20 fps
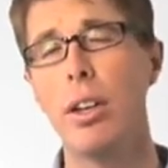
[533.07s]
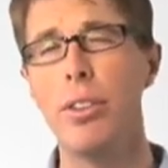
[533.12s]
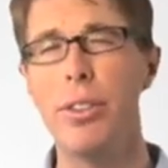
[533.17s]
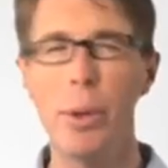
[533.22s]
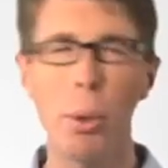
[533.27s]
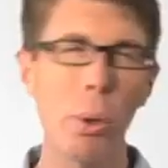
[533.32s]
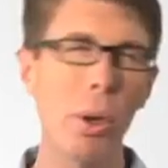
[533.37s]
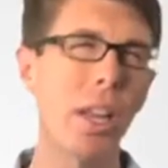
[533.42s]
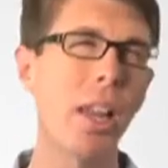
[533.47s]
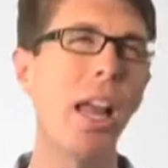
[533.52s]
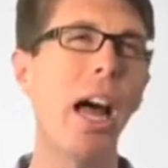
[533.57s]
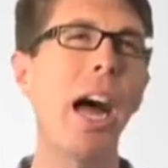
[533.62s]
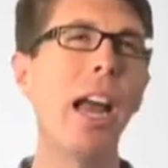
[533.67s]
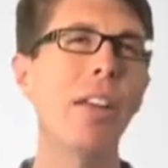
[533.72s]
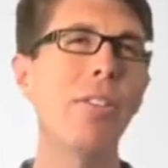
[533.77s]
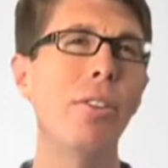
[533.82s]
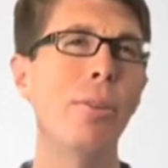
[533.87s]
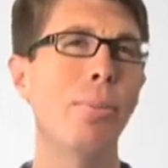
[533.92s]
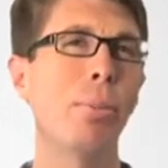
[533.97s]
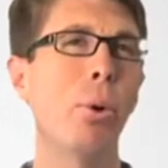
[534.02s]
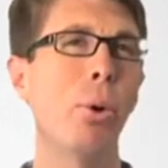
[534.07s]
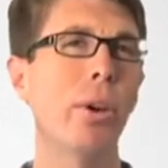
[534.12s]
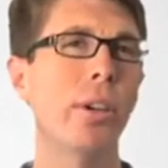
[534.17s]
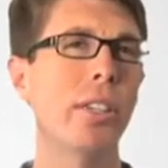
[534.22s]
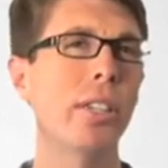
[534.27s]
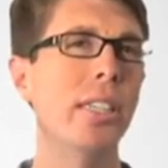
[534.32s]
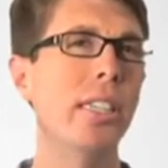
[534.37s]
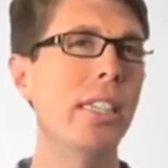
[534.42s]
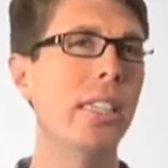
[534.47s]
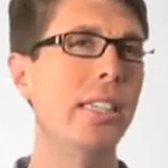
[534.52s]
There were a lot of
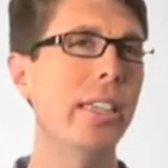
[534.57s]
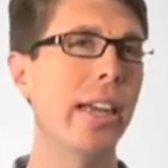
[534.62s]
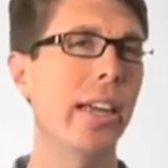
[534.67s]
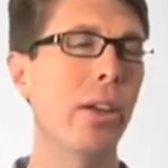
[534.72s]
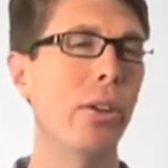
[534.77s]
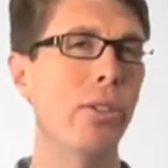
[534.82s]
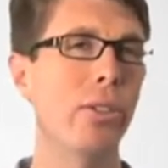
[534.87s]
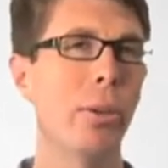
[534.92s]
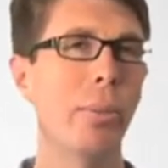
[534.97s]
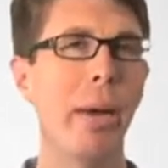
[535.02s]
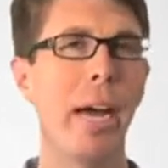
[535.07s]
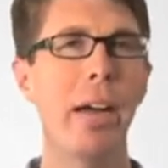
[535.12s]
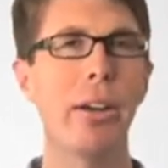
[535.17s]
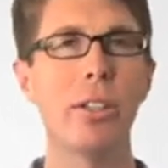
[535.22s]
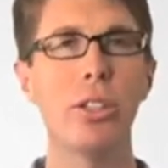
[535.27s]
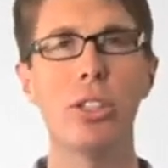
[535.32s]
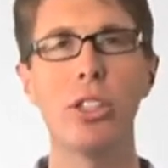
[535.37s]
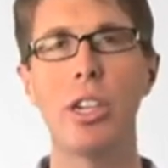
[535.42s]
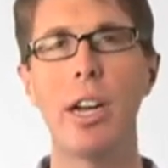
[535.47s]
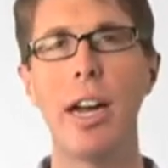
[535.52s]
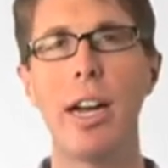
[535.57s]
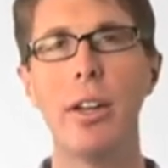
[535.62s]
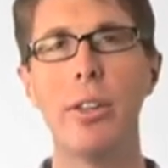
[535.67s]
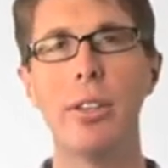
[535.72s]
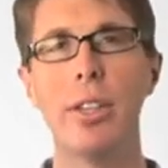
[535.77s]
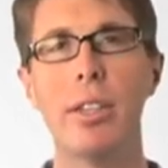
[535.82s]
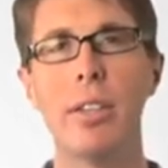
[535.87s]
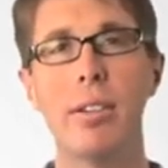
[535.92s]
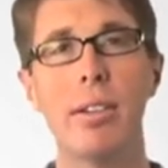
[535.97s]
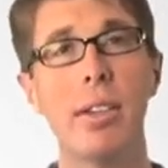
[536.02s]
important details about his child
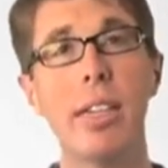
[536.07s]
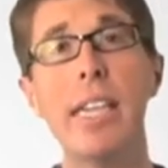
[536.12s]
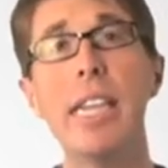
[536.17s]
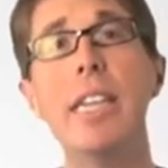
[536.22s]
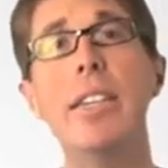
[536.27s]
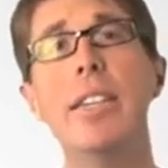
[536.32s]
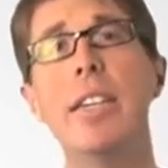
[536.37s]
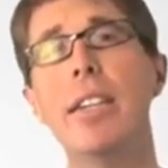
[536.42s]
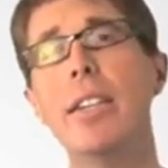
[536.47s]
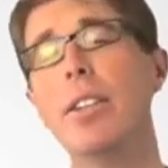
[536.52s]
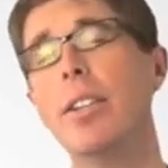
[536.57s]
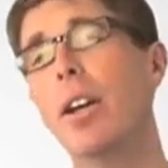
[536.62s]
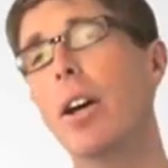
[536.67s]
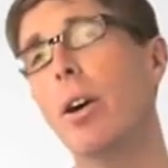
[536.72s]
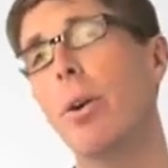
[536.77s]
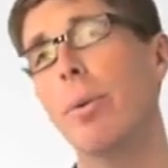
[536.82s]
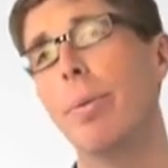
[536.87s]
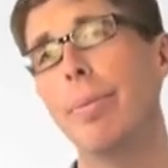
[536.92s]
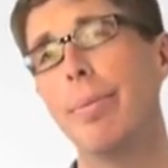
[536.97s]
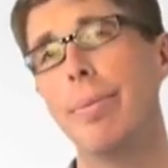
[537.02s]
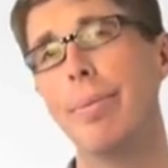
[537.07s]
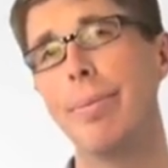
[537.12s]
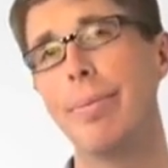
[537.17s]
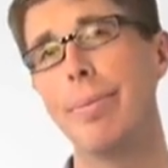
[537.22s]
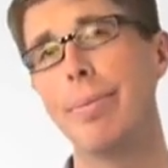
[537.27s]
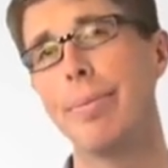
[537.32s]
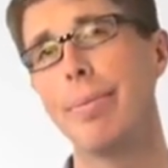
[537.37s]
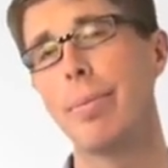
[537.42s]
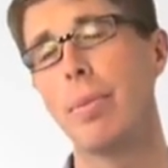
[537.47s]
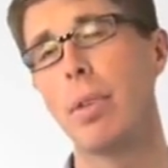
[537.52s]
that he didn't know.
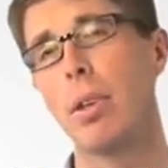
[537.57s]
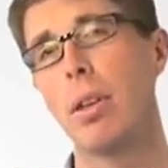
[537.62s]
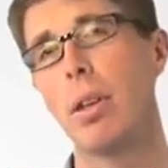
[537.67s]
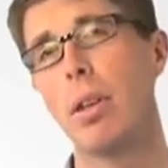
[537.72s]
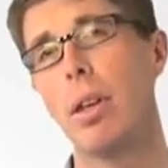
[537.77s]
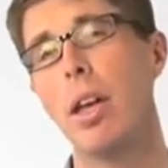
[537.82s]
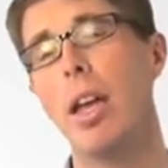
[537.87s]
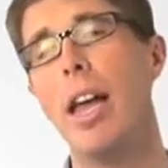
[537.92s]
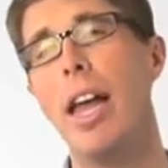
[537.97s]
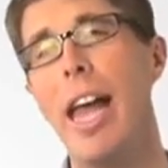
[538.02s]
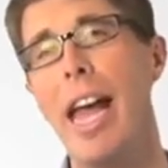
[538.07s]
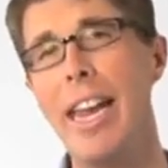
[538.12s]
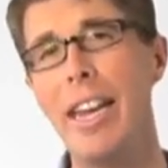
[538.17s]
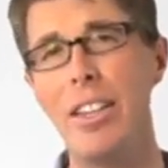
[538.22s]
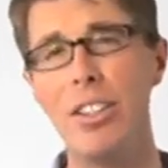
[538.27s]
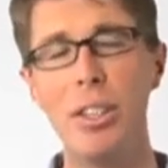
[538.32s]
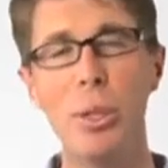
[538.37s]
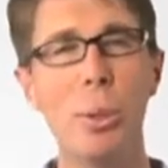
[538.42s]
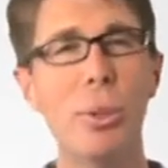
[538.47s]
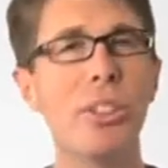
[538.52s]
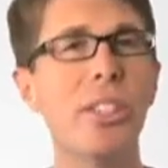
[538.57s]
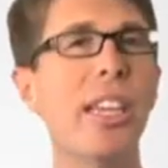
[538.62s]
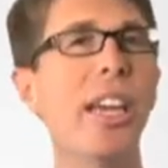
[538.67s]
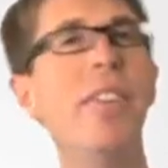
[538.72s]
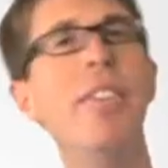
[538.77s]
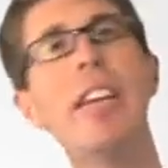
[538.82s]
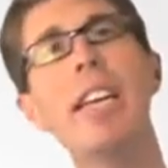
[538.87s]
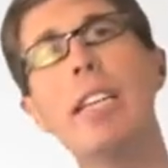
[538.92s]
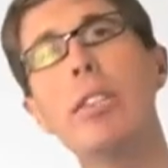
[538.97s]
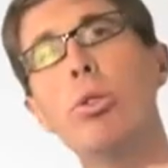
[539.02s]
And as he was
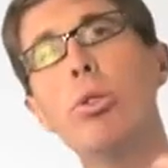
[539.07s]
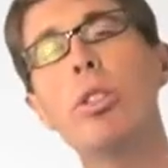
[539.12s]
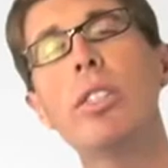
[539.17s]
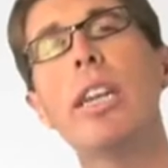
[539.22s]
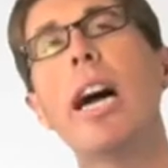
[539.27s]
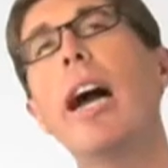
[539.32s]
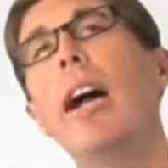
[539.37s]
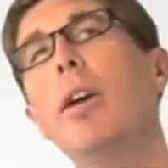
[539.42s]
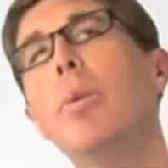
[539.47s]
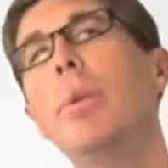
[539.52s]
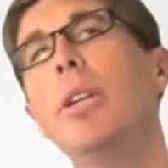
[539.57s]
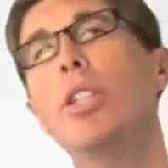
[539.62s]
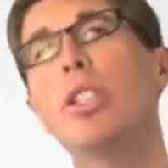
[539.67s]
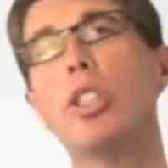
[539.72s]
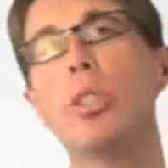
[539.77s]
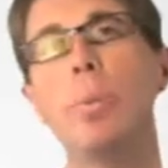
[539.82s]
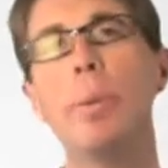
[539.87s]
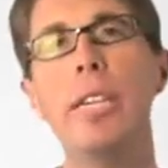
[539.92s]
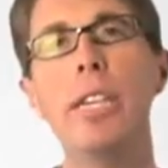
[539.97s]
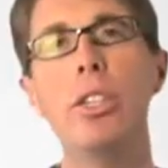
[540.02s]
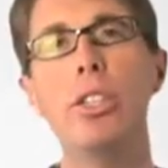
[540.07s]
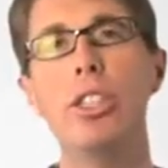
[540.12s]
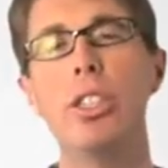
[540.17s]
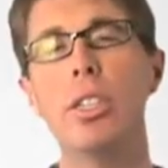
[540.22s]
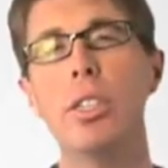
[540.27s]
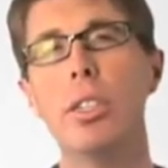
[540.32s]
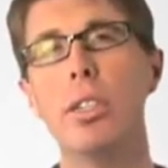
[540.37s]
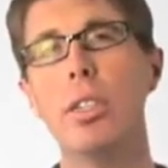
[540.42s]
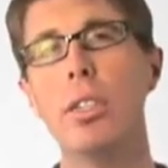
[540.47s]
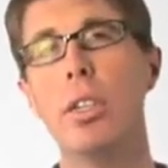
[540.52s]
giving his retirement speech
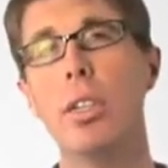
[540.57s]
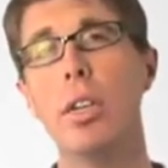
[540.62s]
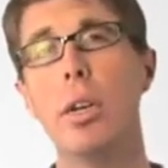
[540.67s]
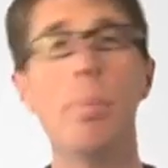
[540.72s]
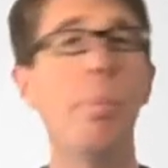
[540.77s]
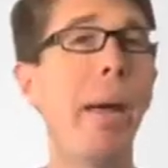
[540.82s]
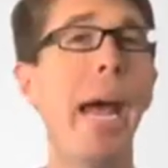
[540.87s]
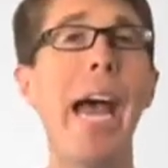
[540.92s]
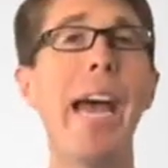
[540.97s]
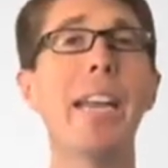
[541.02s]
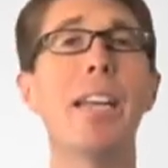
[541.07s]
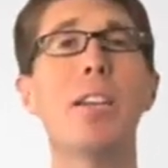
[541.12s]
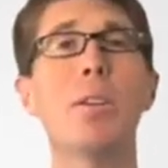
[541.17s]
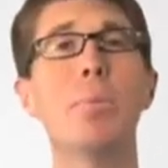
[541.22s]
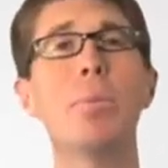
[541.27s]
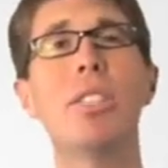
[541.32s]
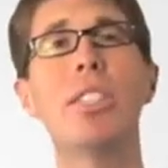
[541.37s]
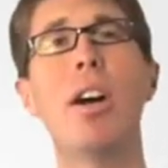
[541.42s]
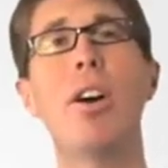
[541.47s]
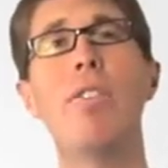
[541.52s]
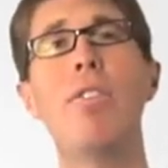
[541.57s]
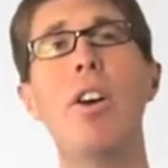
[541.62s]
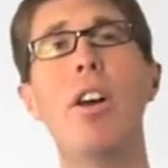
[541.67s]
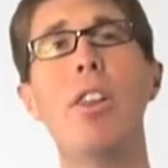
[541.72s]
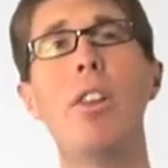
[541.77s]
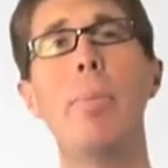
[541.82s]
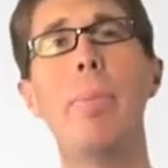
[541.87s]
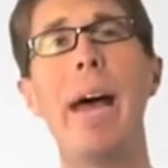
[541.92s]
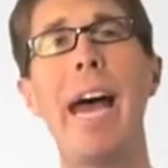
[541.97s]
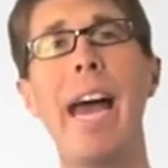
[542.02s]
and patting himself
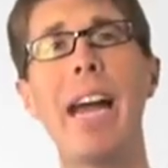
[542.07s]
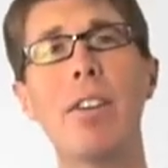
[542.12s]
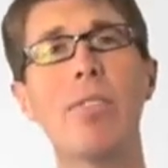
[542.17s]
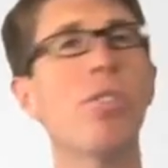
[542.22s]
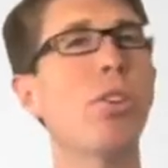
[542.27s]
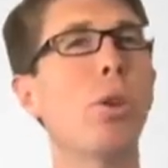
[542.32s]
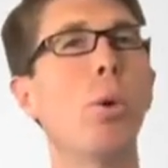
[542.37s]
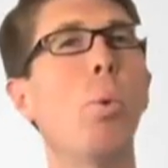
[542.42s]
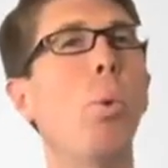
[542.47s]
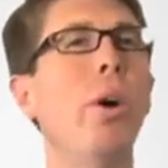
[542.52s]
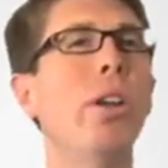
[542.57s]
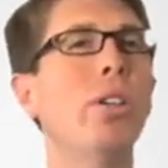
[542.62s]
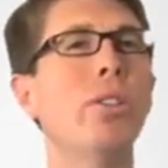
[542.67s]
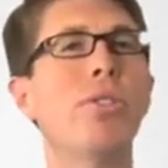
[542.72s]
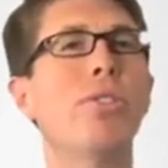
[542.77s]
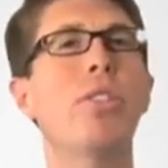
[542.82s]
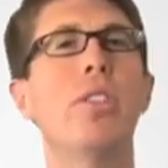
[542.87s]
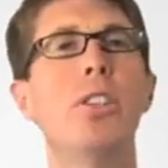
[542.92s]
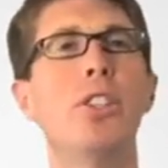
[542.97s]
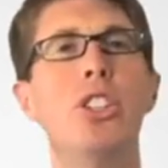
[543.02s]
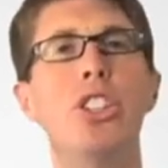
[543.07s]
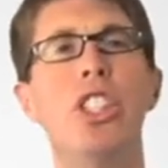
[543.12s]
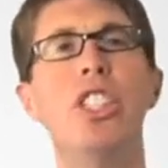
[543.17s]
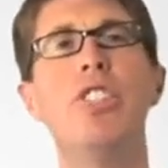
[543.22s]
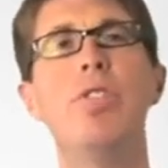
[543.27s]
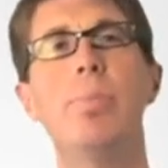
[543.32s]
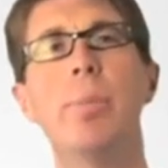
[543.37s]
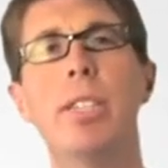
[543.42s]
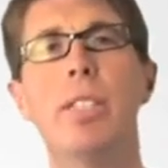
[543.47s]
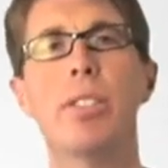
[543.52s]
on the back for the wonderful
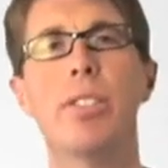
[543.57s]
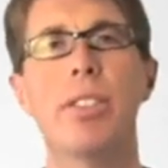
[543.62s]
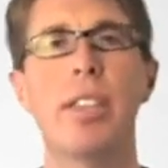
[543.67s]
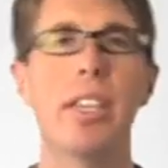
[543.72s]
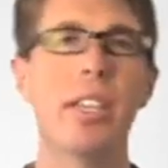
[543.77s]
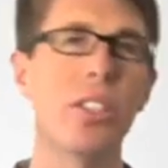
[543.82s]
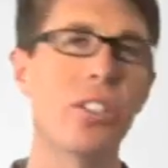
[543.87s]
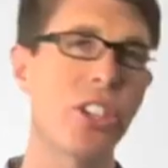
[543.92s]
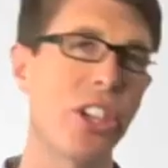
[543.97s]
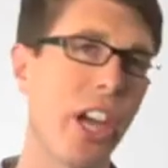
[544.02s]
achievements that his